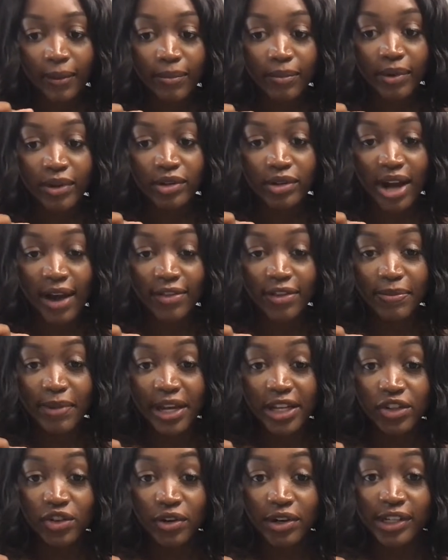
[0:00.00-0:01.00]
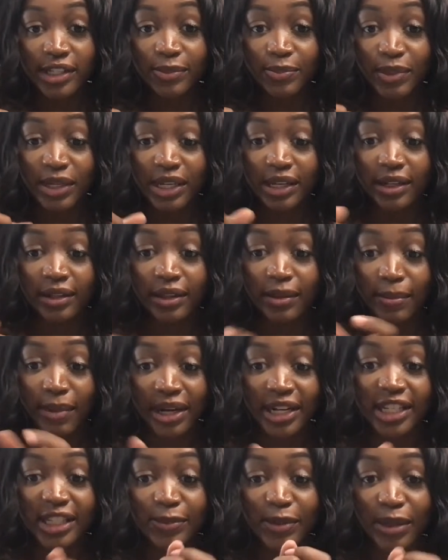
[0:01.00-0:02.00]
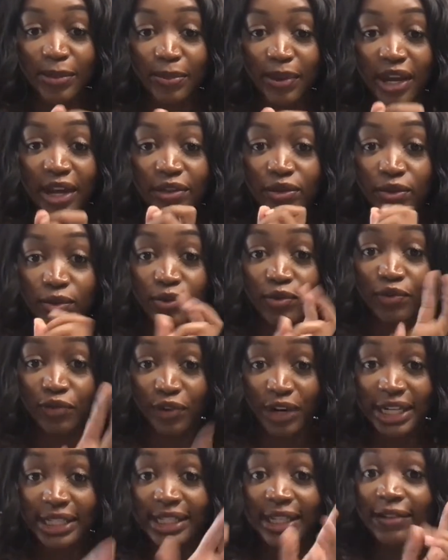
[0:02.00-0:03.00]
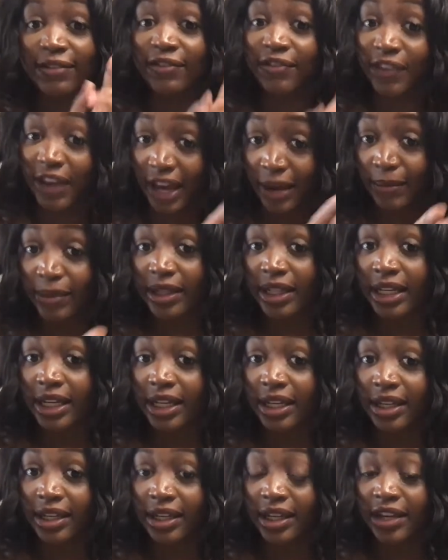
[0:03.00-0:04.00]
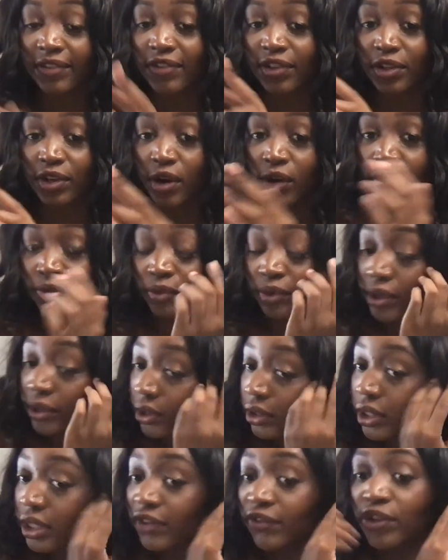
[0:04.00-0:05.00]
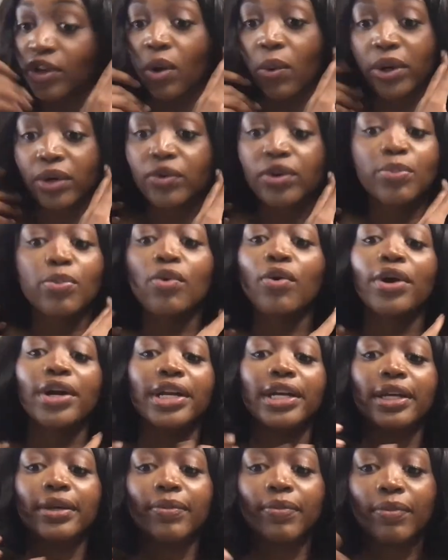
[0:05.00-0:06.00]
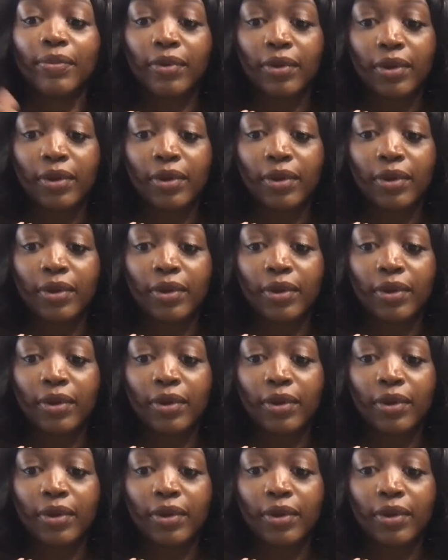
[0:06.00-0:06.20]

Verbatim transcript: But you have to make sure it's being the money's being paid through friends and family if you don't if you don't want to report it.